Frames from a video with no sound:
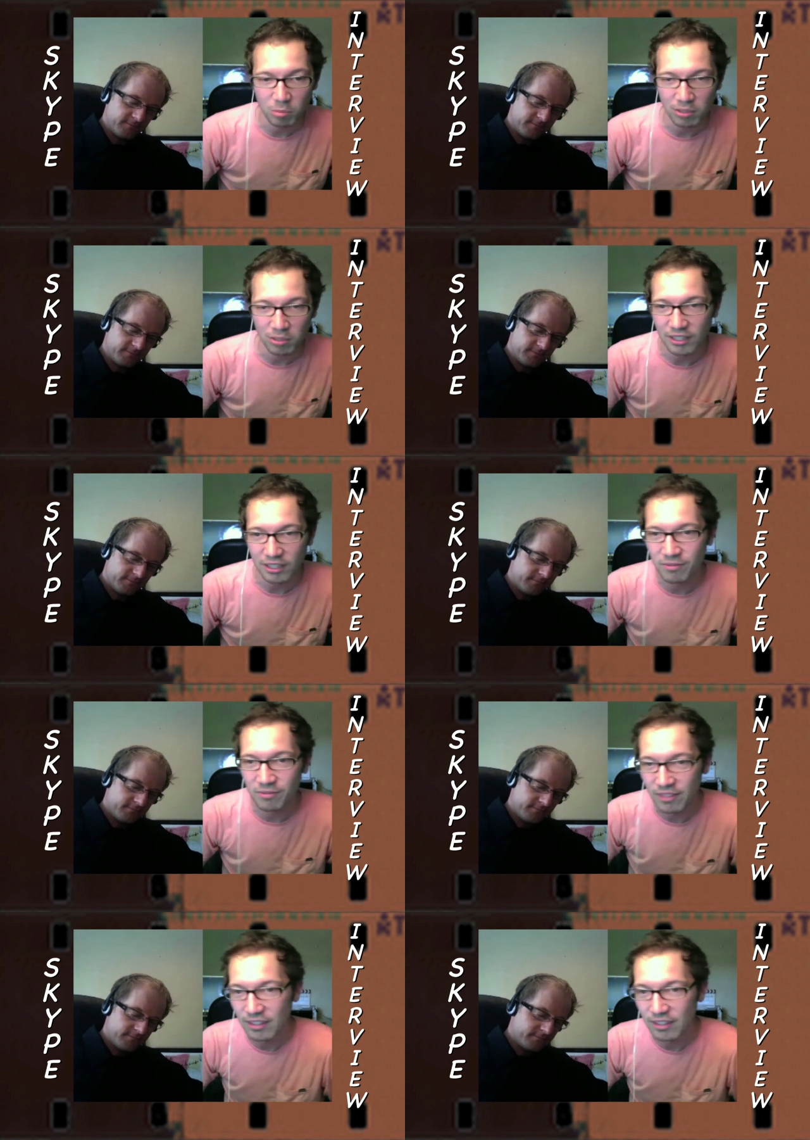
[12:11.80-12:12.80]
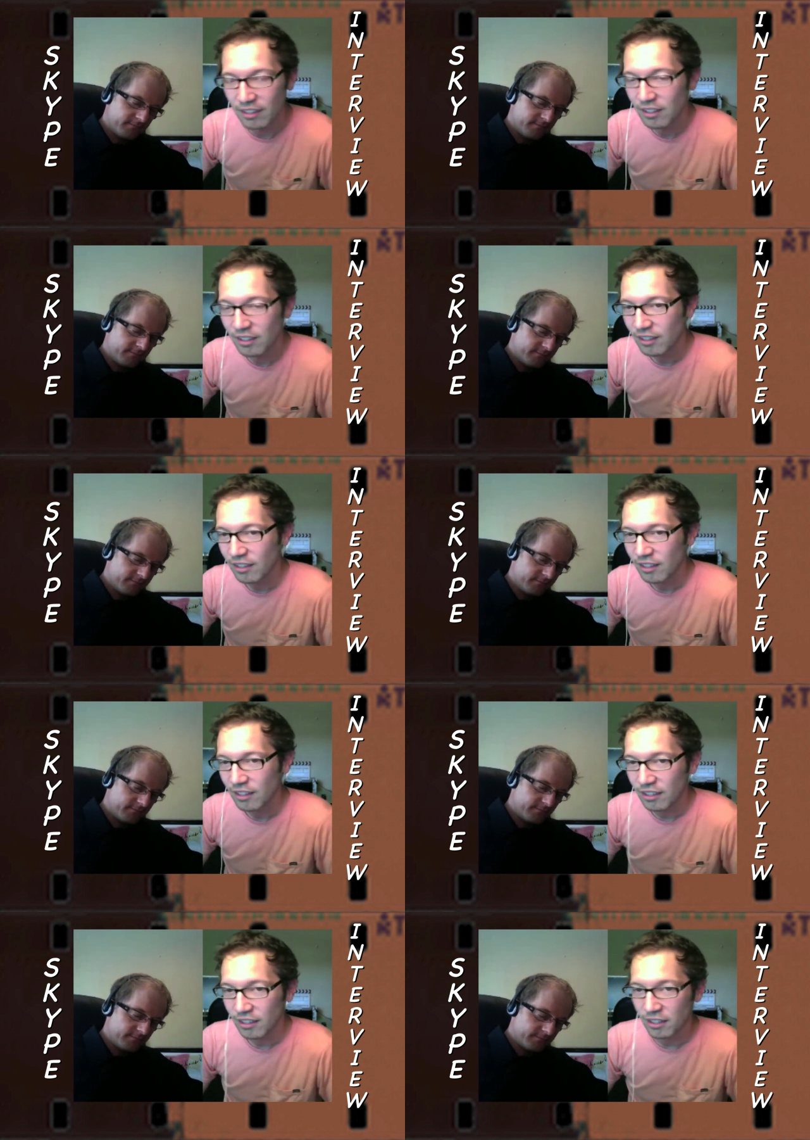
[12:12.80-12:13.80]
Speaker 1: pretty good.
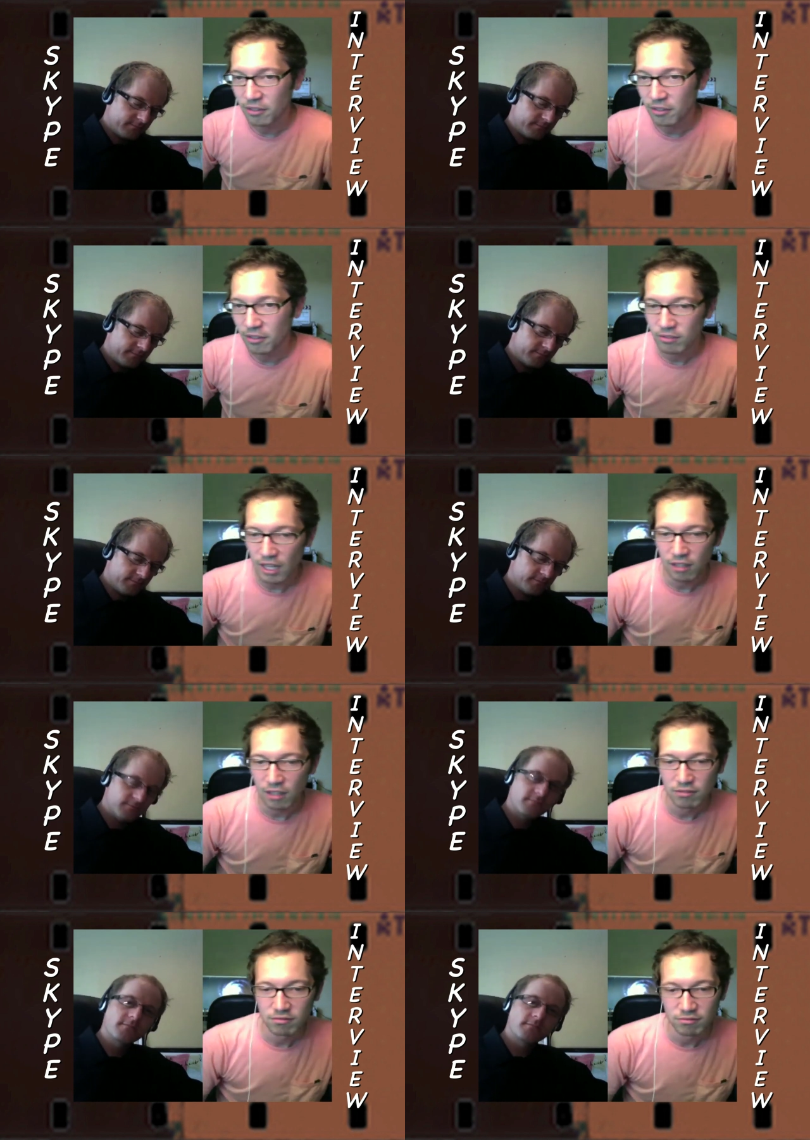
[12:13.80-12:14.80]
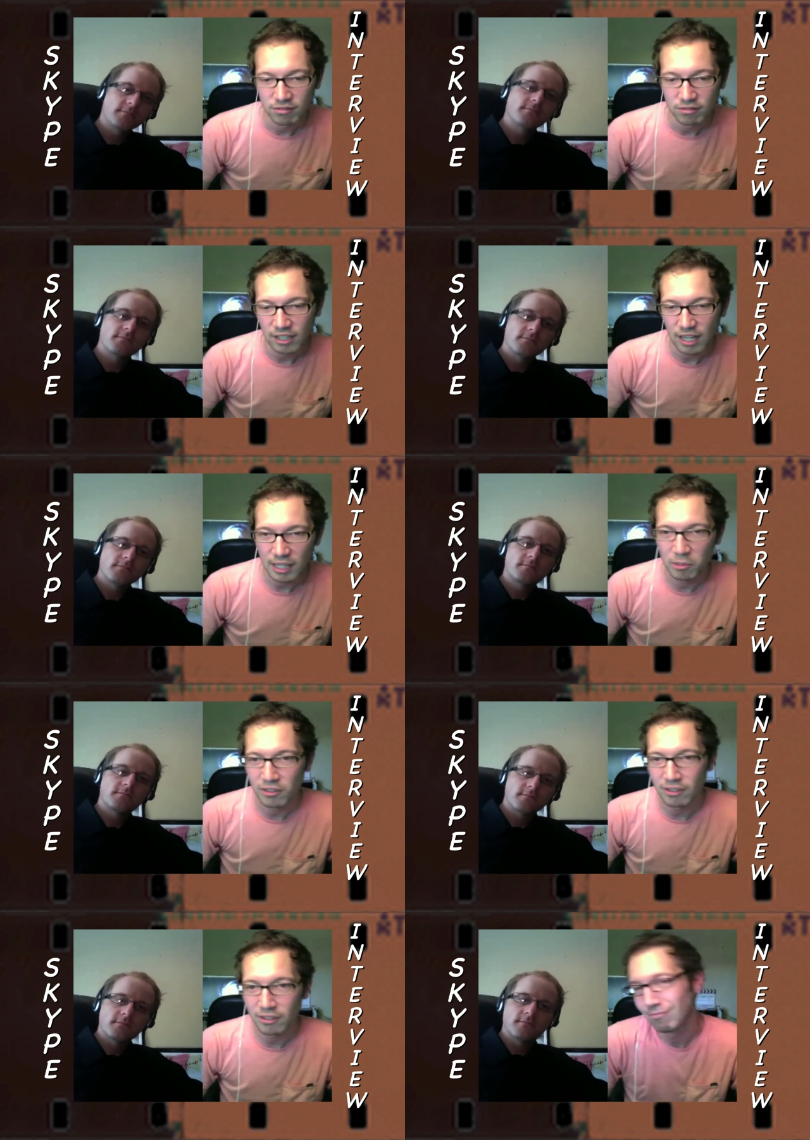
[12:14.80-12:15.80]
Um, yeah, I like
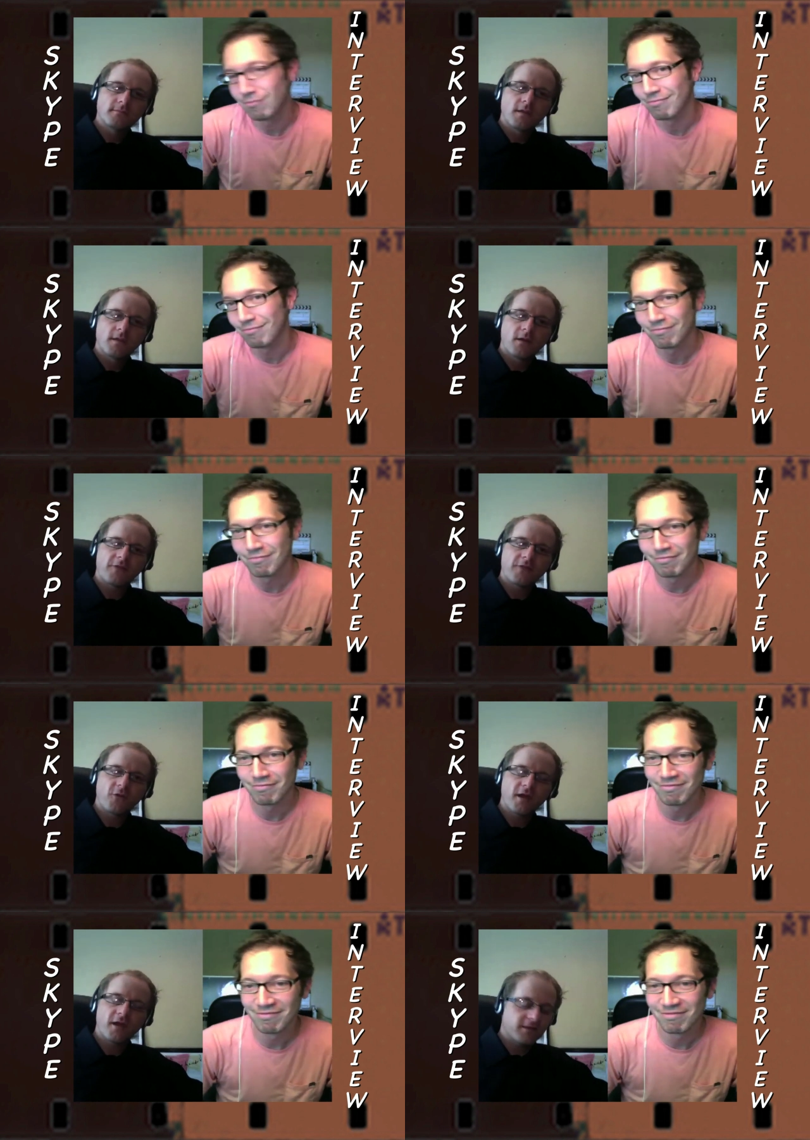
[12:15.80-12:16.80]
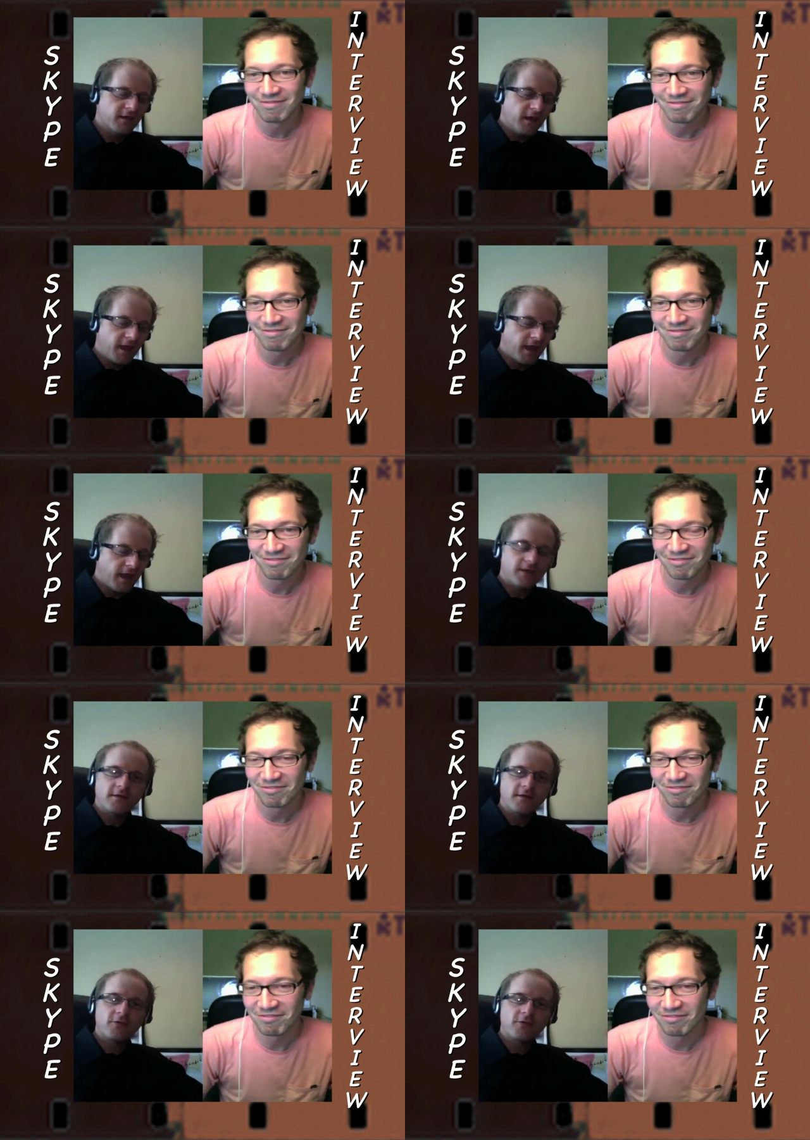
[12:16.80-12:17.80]
music.
Speaker 2: Well, that's great.
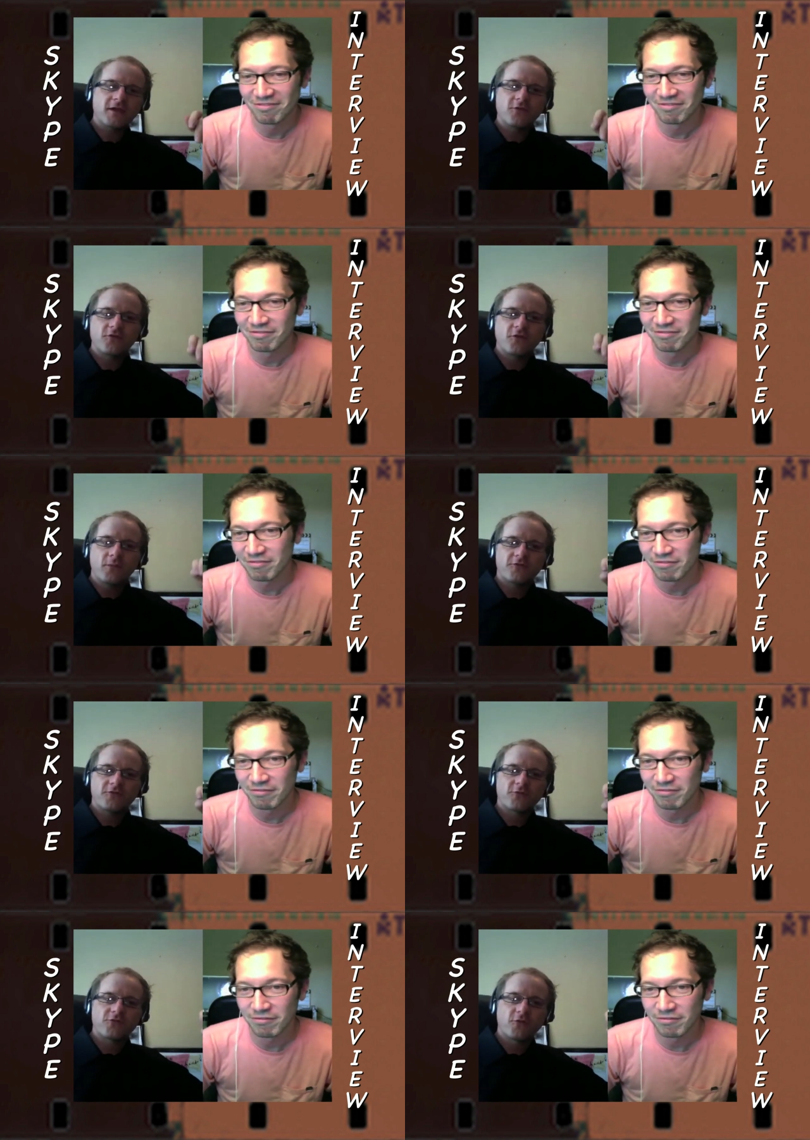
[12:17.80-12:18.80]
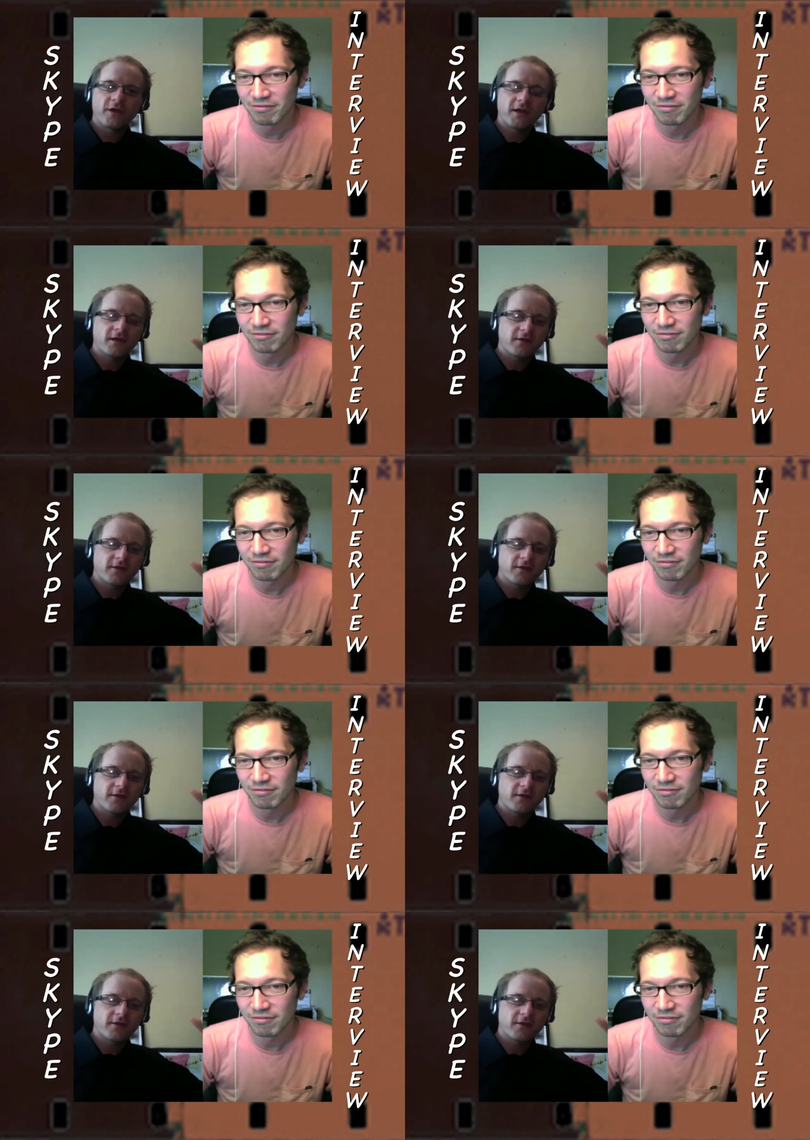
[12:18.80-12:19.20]
And uh, thank you so much for joining